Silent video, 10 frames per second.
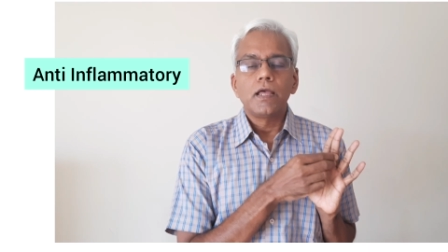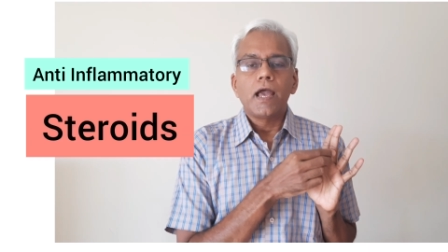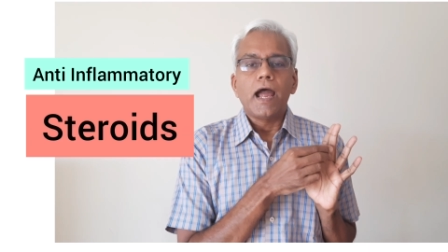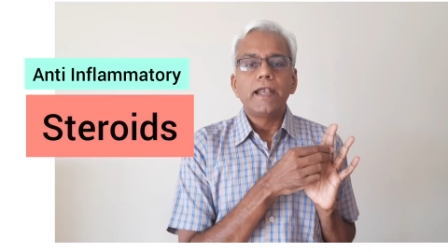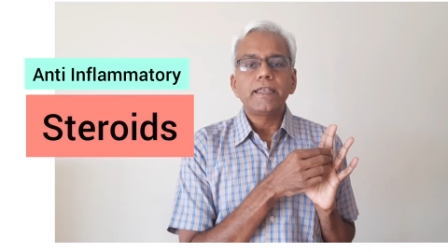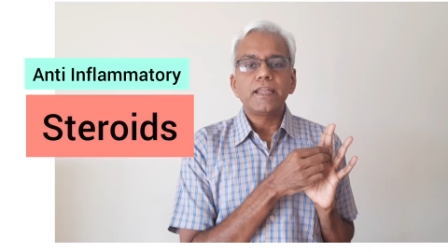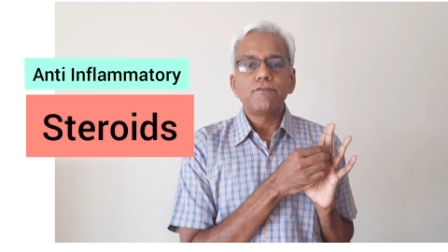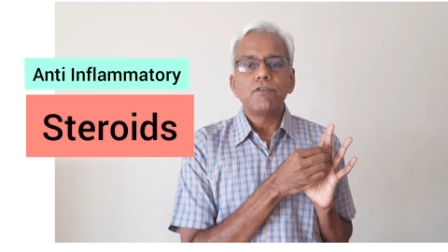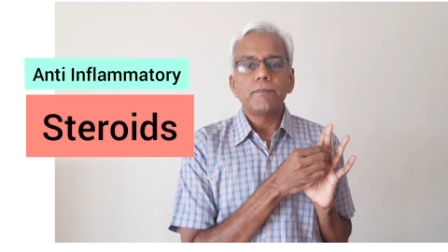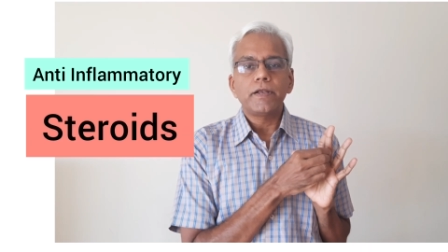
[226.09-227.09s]

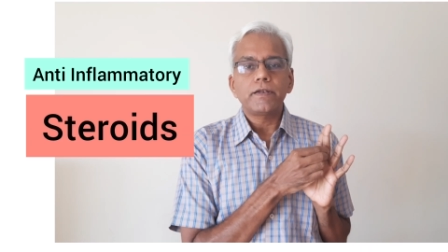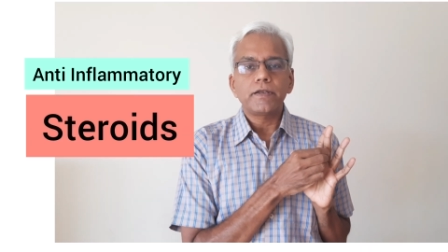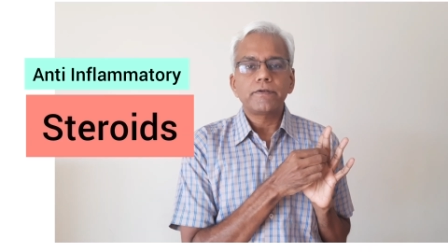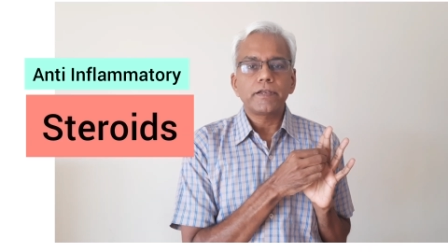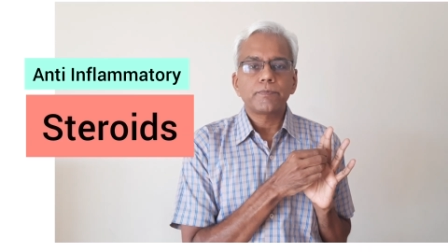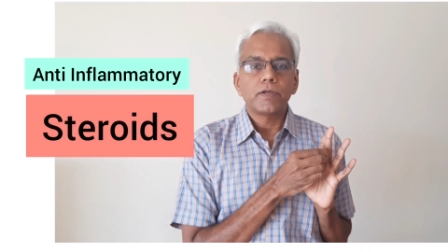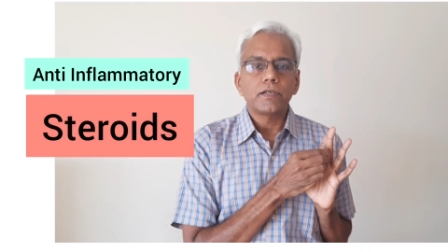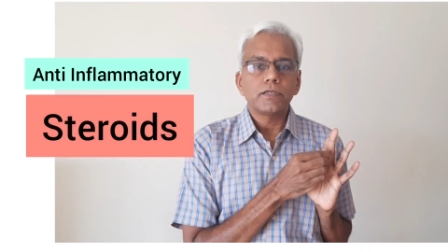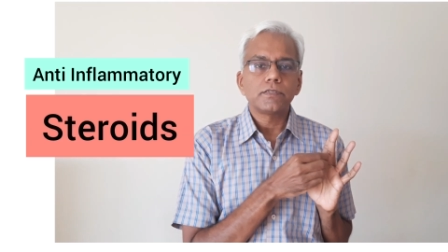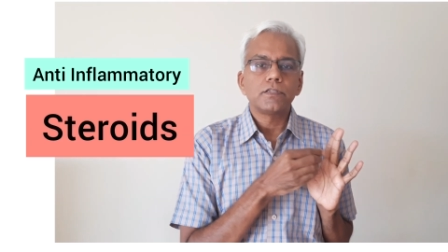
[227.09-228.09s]
Anti-inflammatory treatment
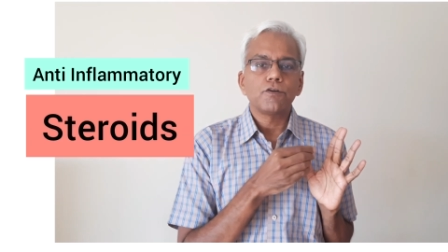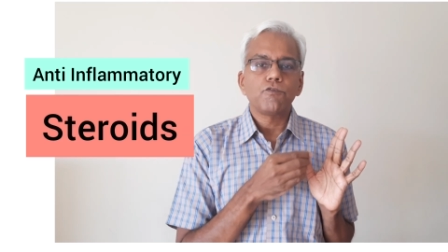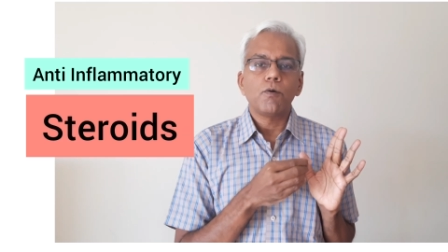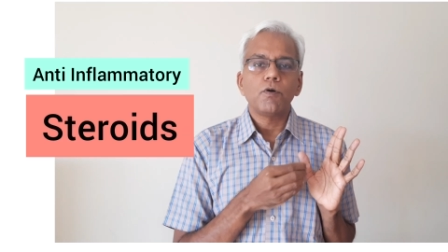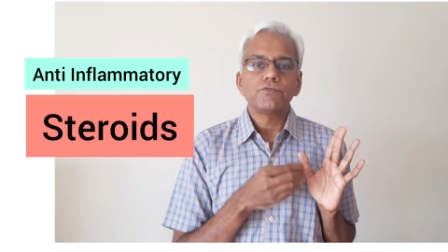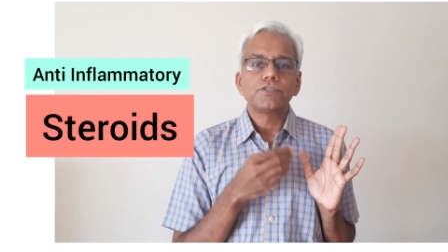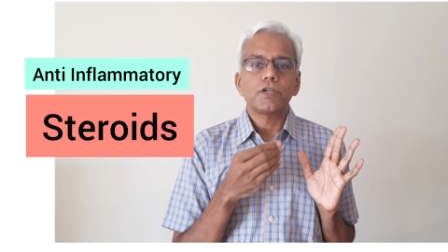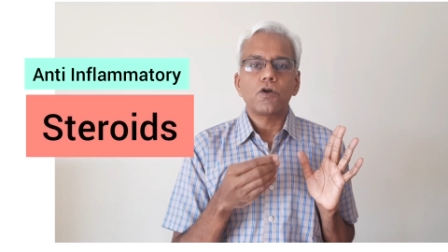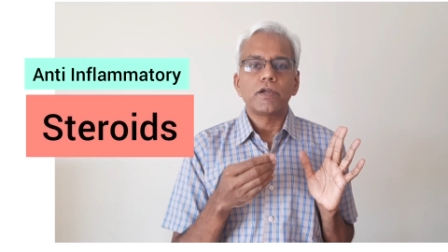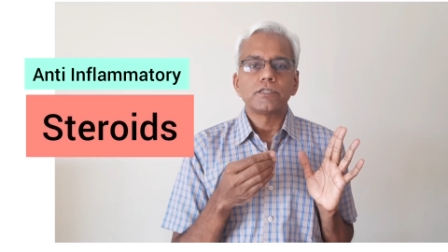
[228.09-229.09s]
is in the form of
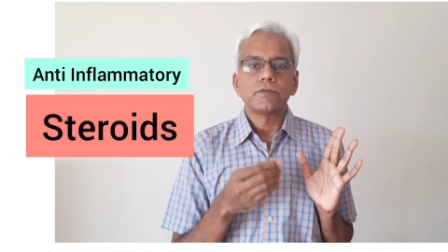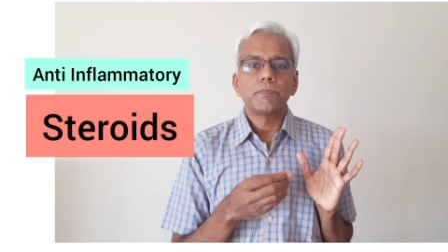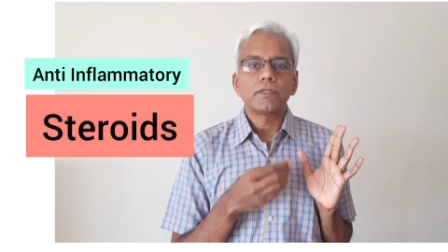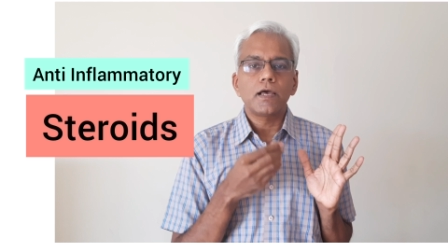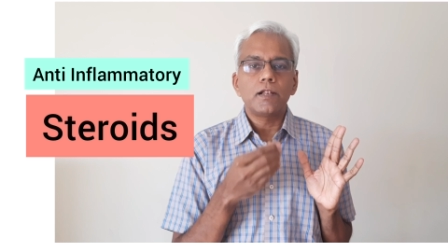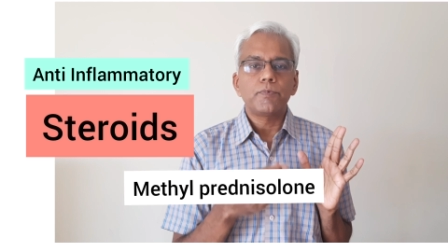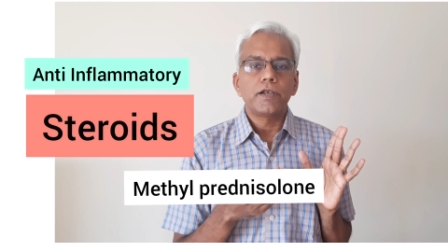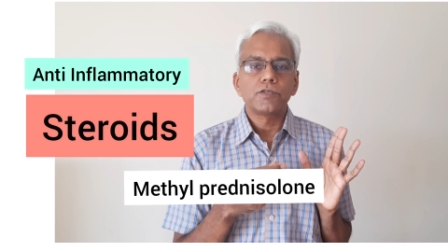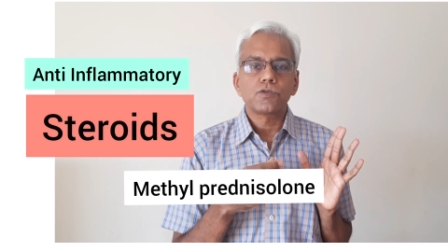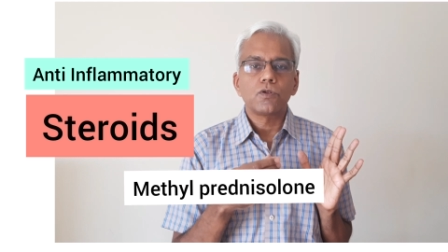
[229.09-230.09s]
steroids,
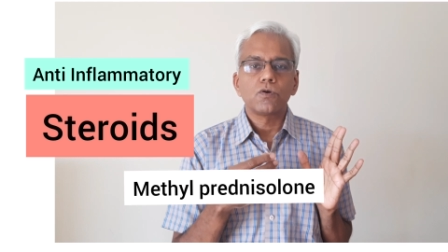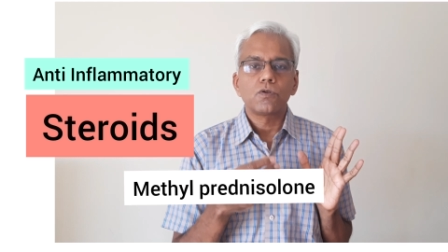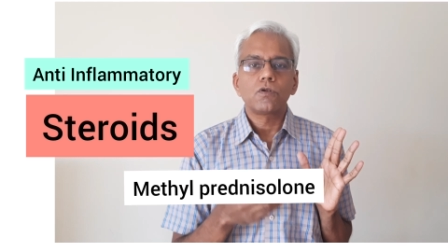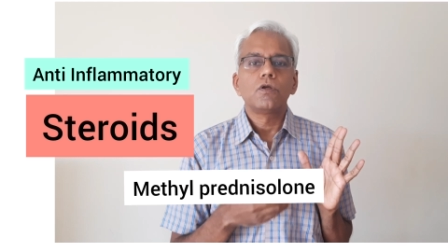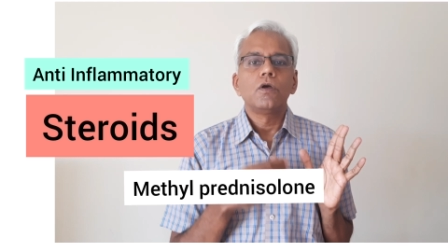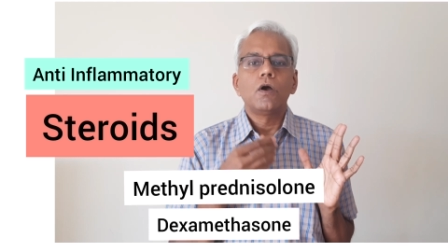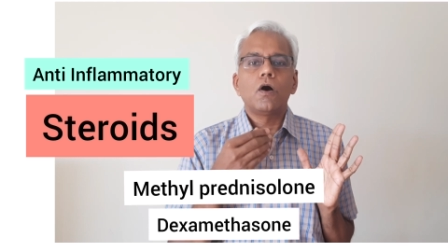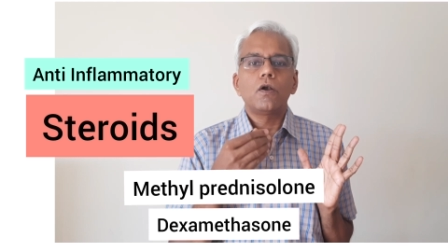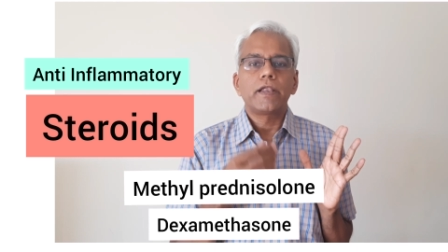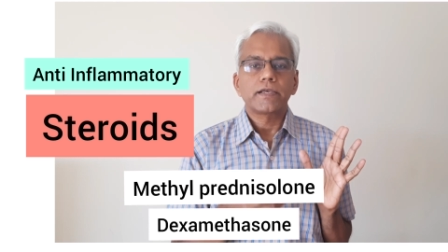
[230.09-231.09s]
methylprednisolone
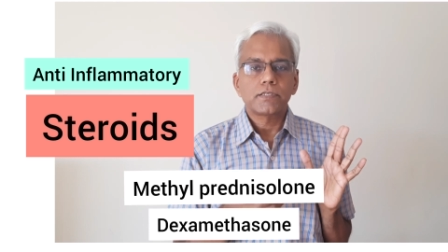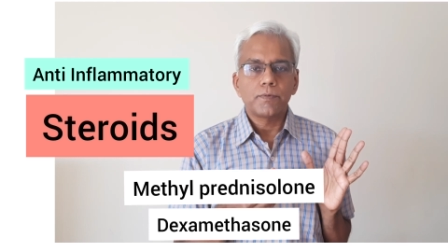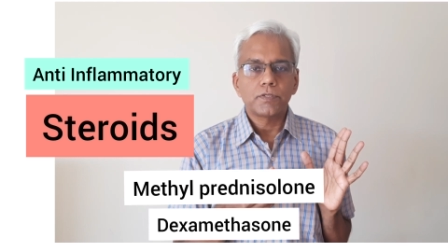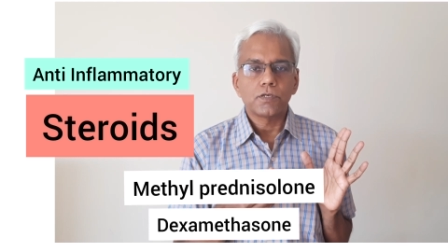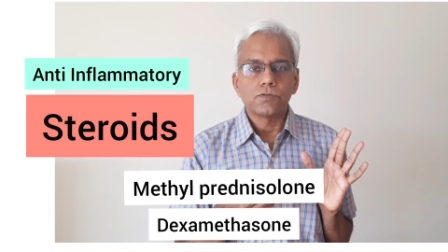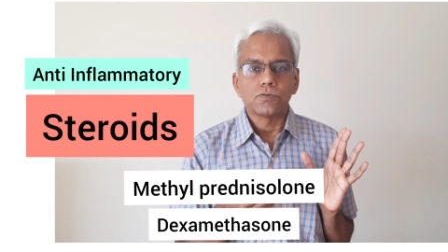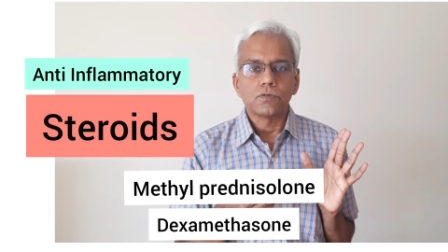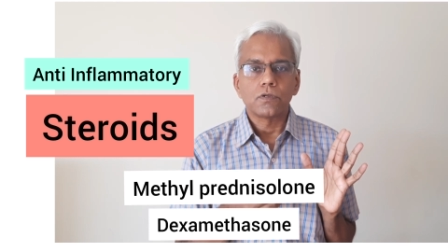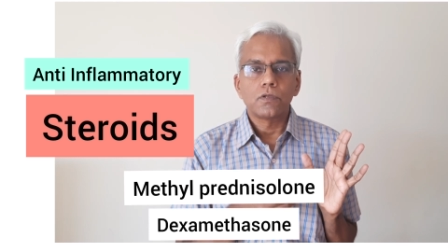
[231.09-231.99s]
or dexamethasone.